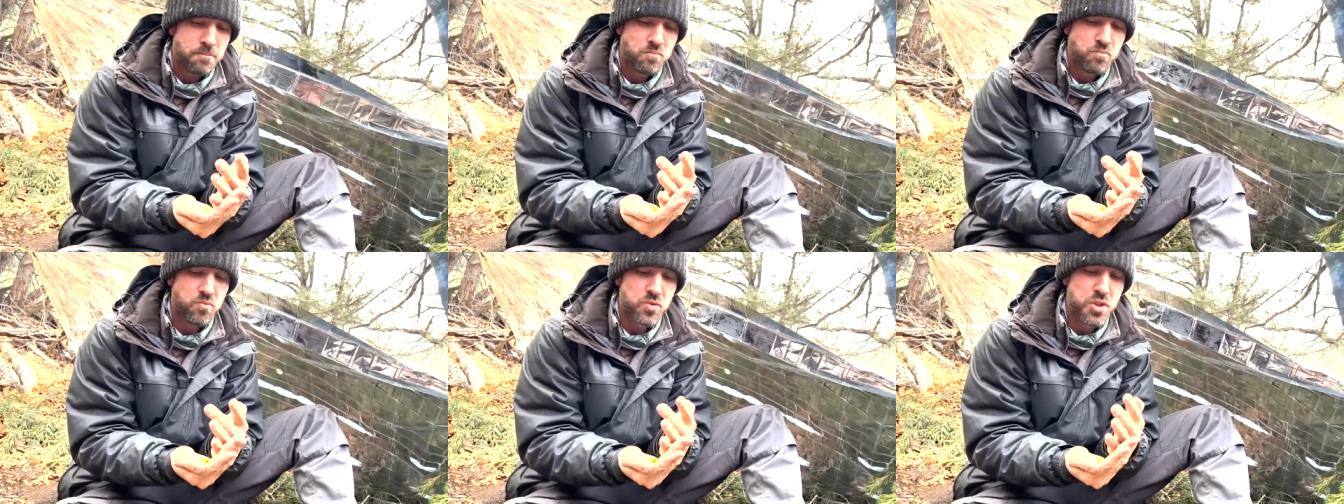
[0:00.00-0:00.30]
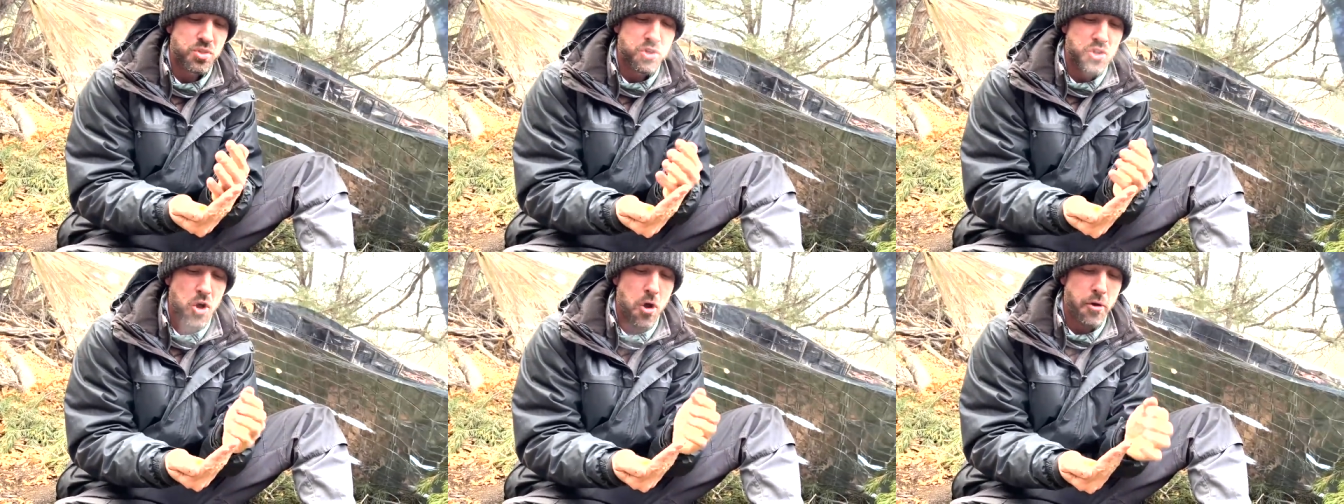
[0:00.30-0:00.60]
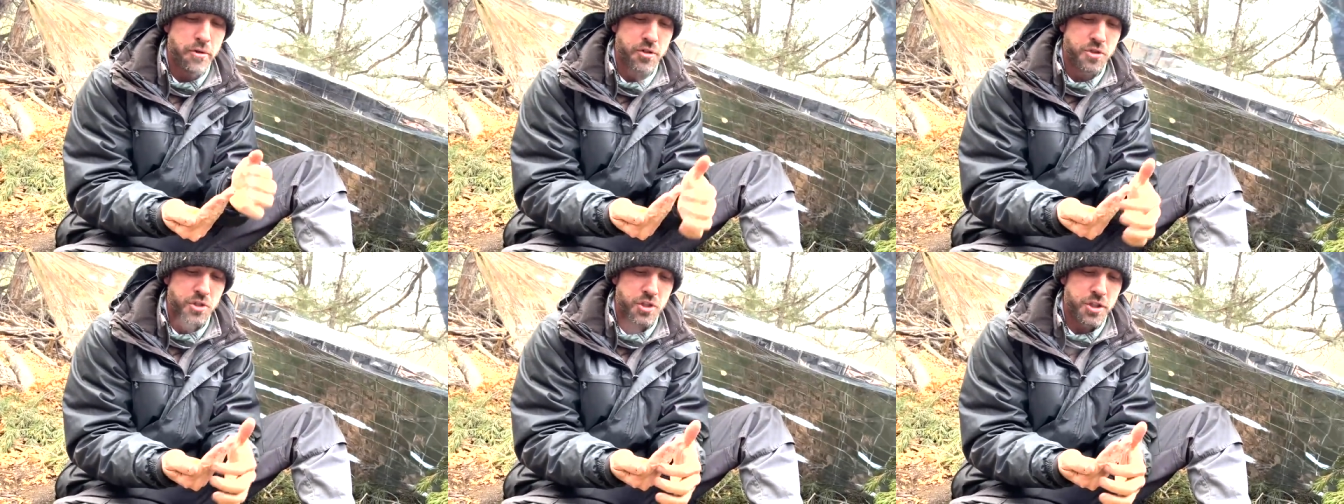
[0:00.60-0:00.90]
The
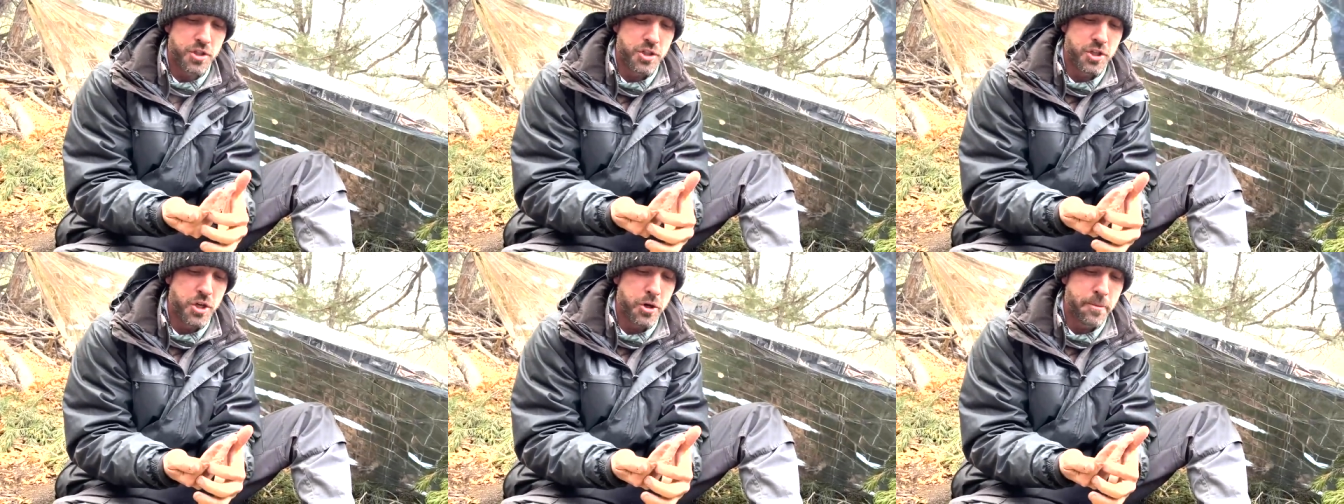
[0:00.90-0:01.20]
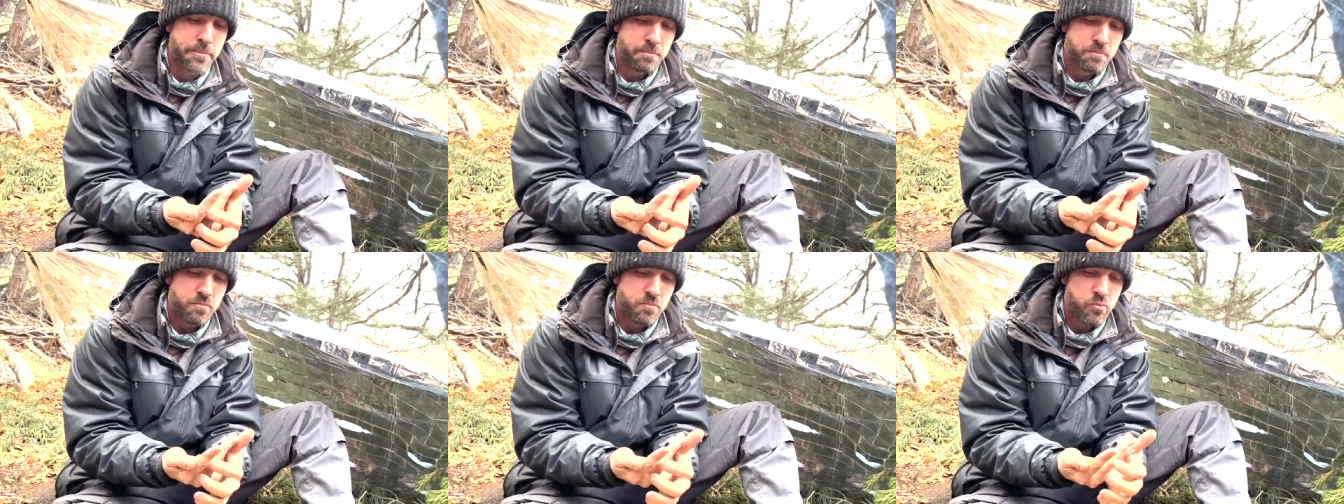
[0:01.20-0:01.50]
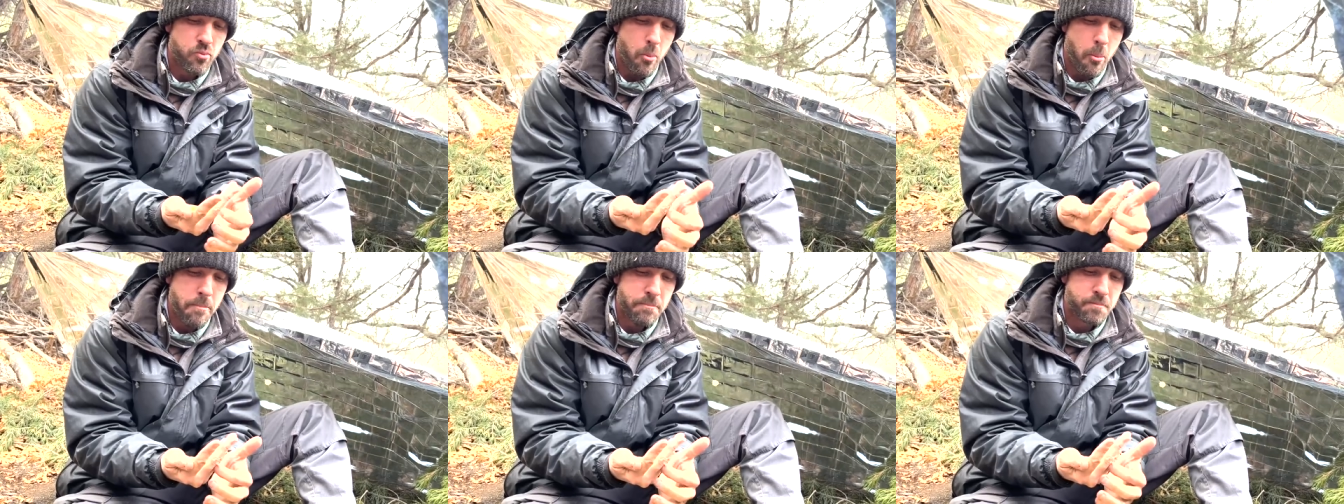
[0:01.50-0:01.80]
salt is good. You know,
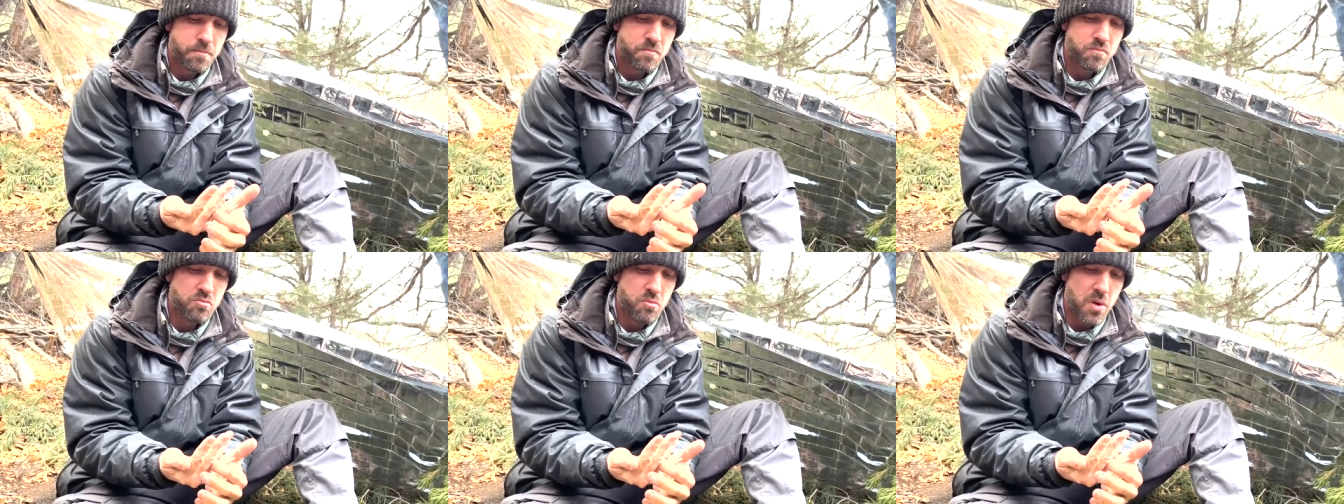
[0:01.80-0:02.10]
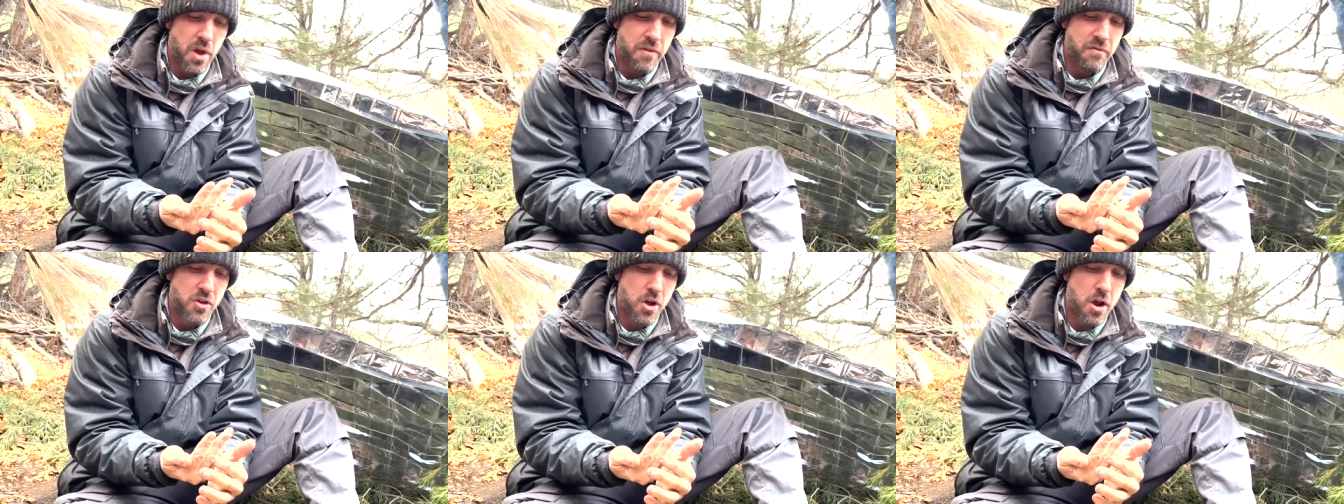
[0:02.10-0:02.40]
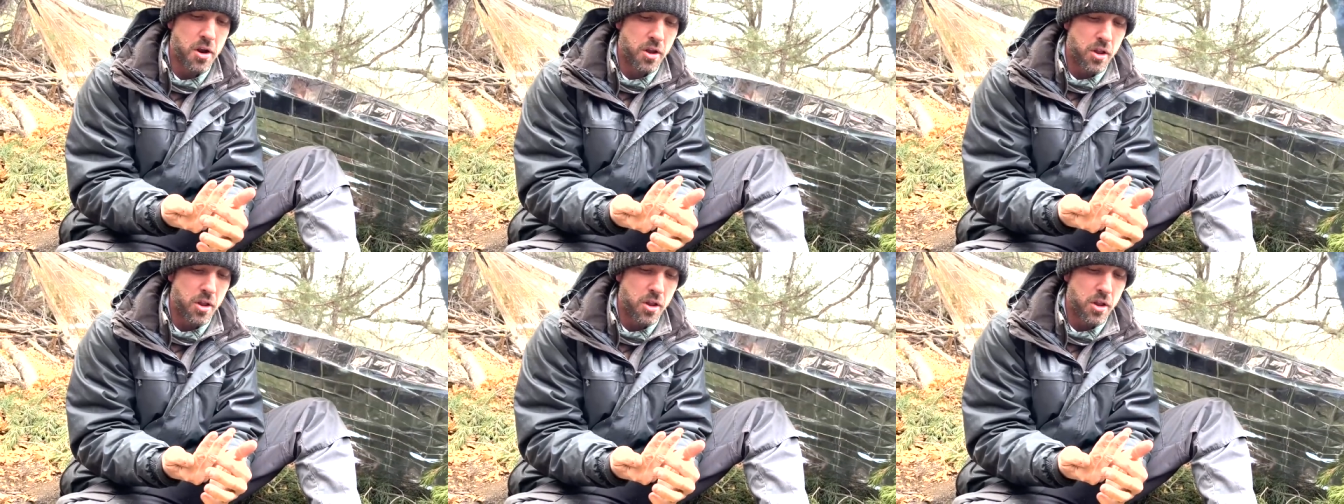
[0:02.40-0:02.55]
I've gone